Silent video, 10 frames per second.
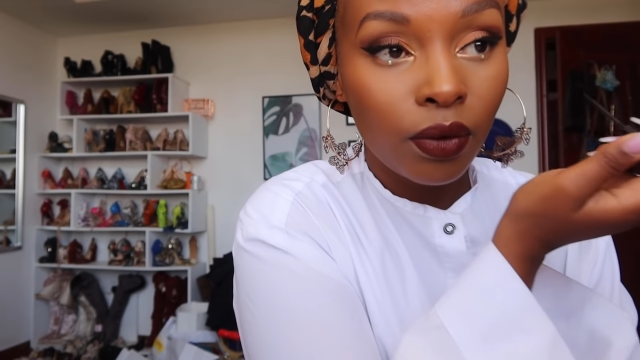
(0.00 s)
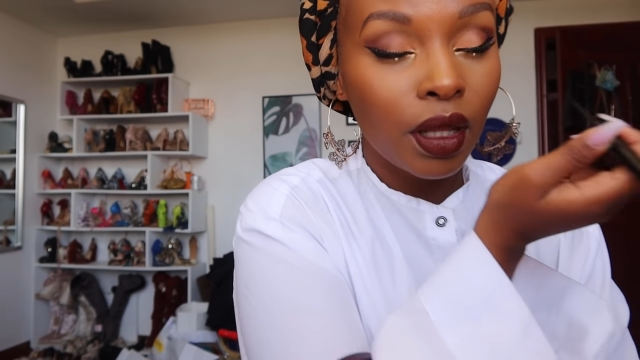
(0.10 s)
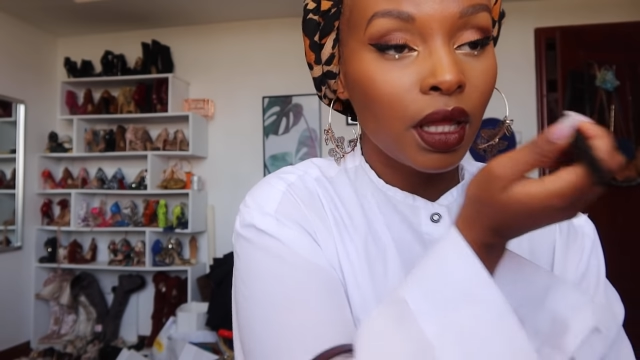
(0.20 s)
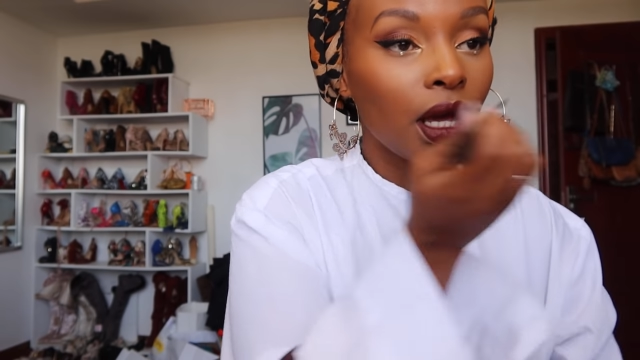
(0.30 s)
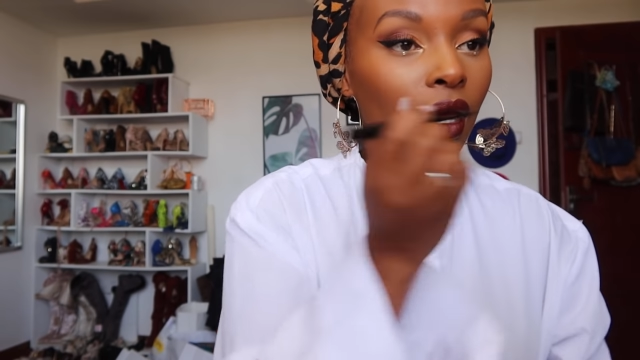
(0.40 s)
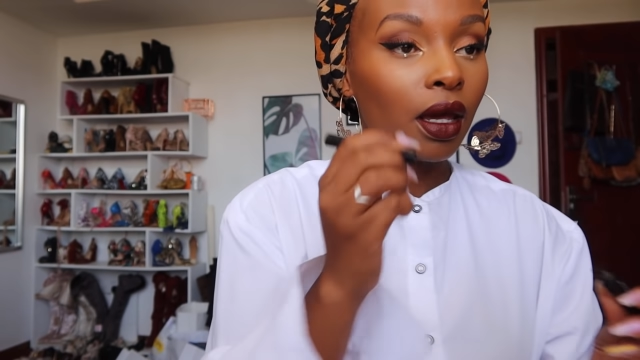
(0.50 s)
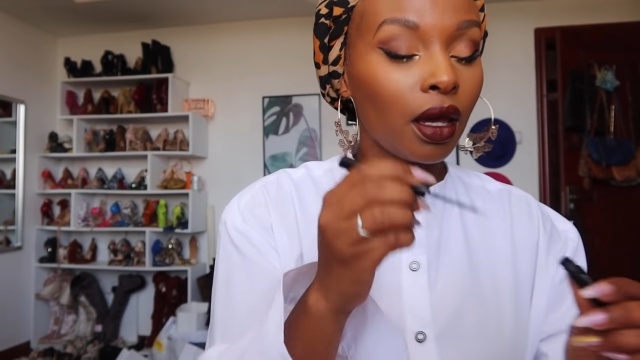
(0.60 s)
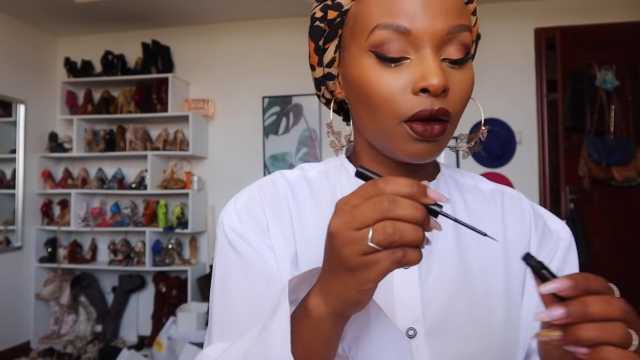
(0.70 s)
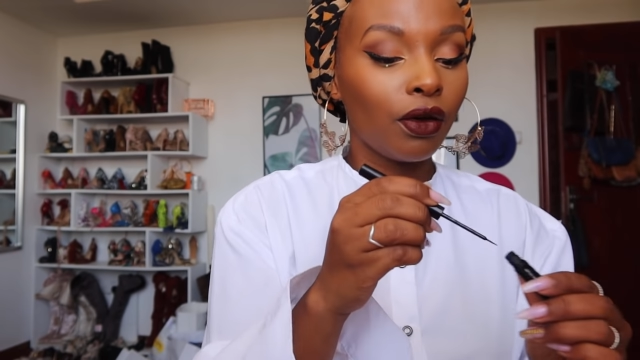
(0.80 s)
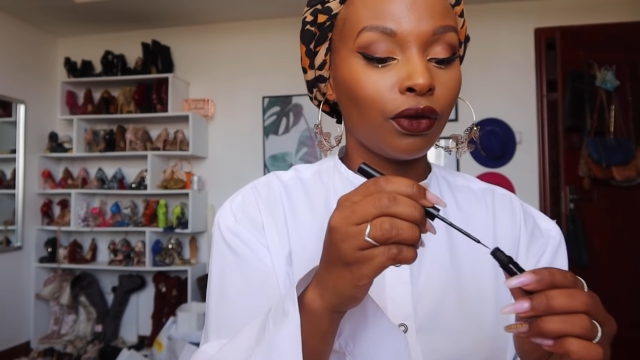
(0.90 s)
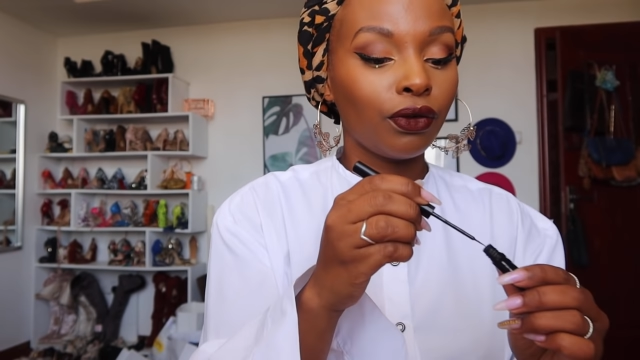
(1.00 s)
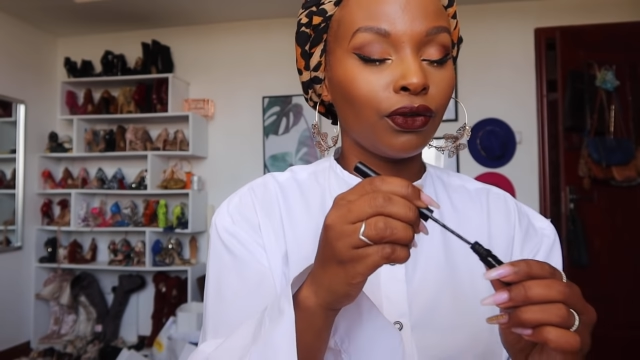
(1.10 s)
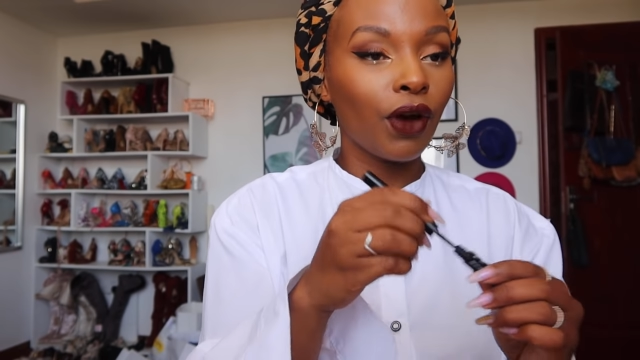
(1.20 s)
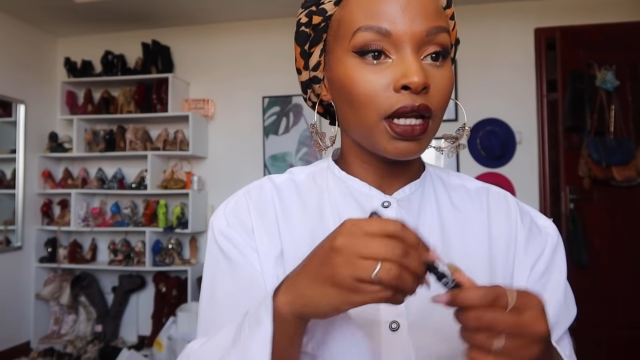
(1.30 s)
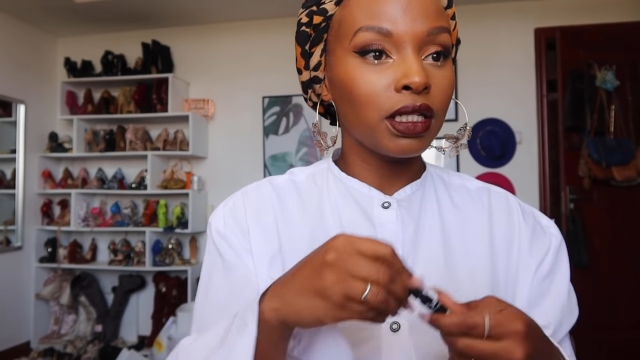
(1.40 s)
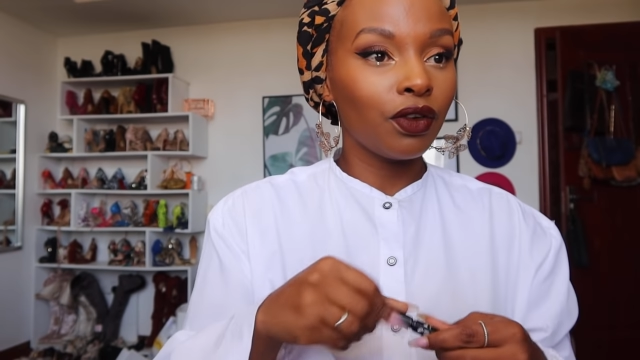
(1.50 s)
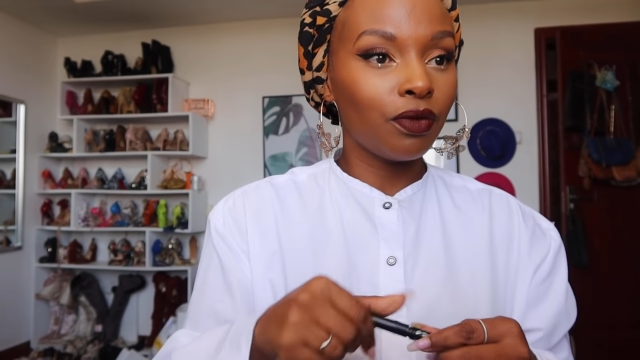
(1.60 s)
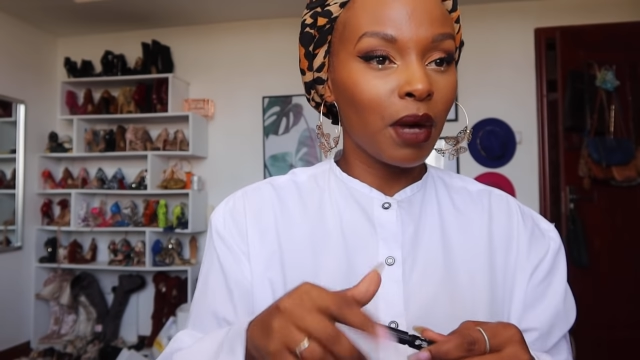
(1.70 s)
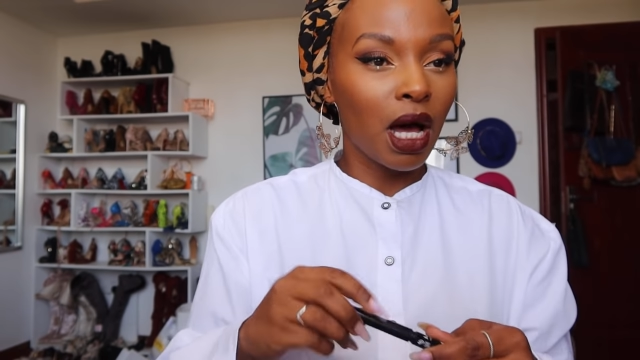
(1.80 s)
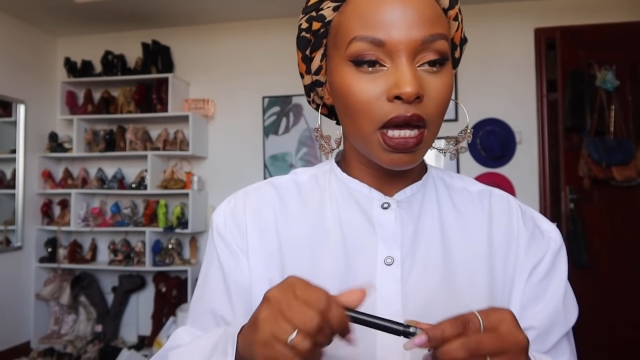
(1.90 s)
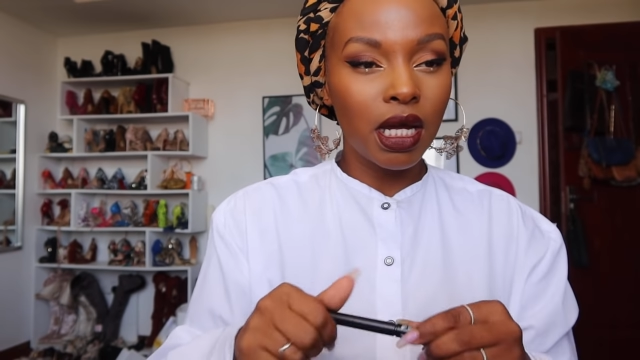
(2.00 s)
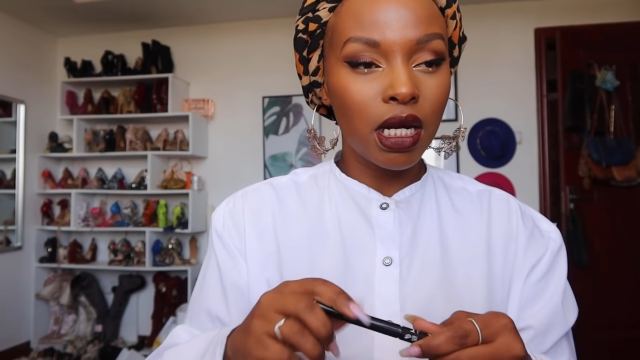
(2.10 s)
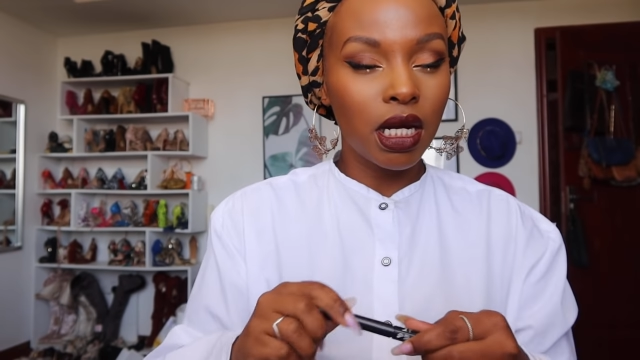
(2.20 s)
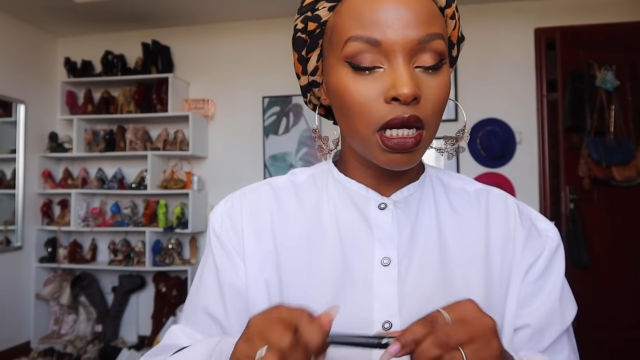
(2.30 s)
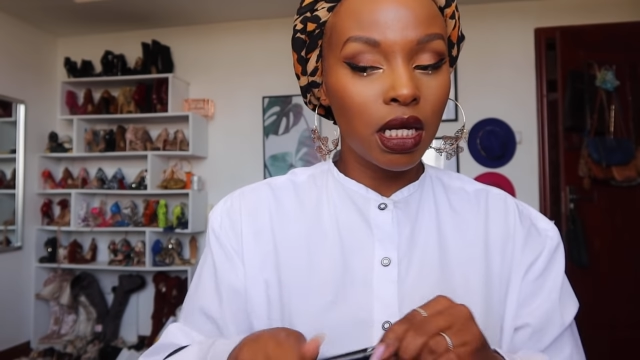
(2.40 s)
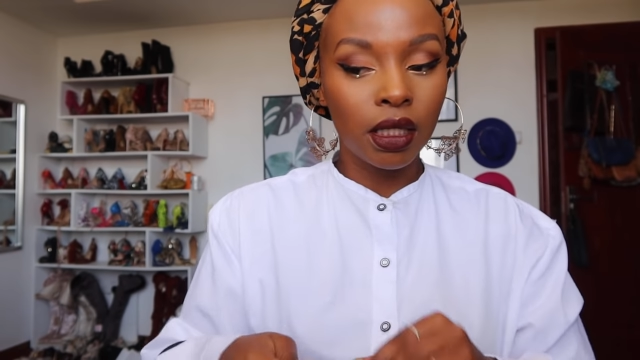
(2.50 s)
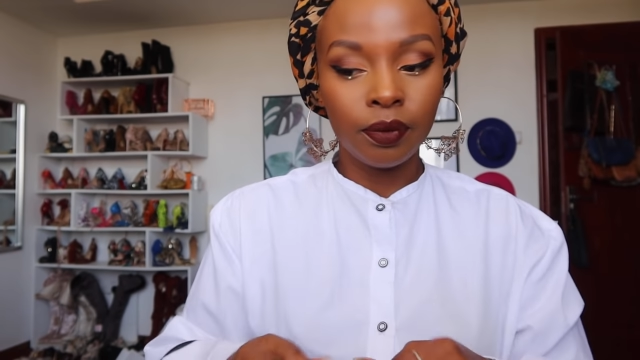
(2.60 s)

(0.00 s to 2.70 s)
with a friend of mine.